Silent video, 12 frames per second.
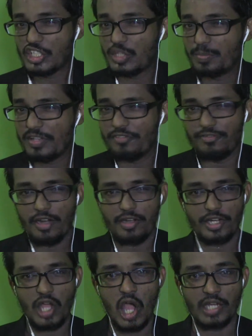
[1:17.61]
To be
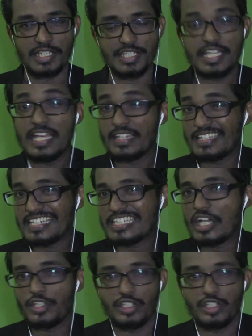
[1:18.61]
very honest, this has got